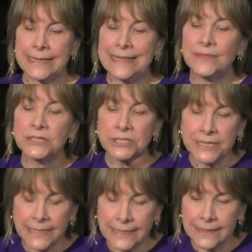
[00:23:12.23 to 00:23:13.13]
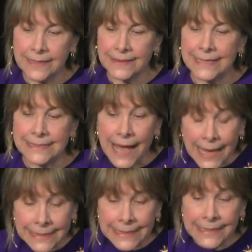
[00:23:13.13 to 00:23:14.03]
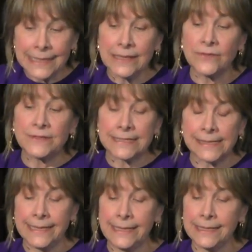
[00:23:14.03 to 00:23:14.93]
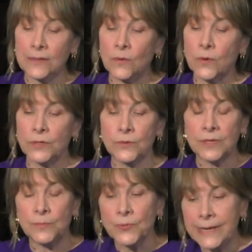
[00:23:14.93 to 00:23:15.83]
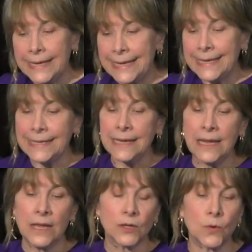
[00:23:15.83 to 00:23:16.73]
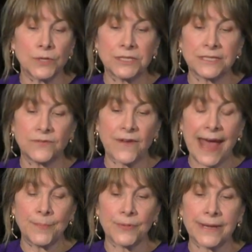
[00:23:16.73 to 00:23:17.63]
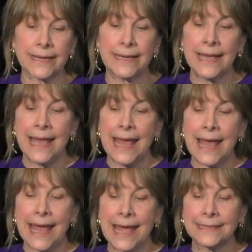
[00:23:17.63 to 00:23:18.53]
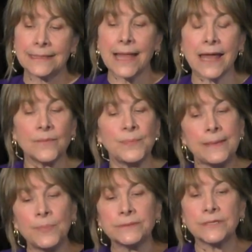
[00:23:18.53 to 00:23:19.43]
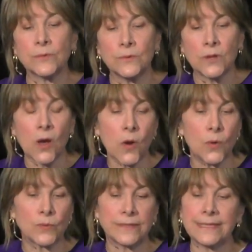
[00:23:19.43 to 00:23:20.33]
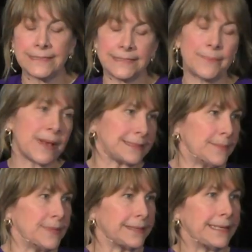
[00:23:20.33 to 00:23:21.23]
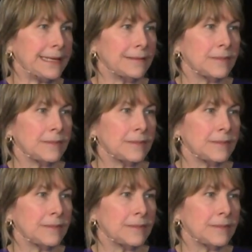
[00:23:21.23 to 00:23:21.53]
in the sheet that they died in, if it's clean, or you can bring in gorgeous fabric. And a lot of people don't know that this is a possibility.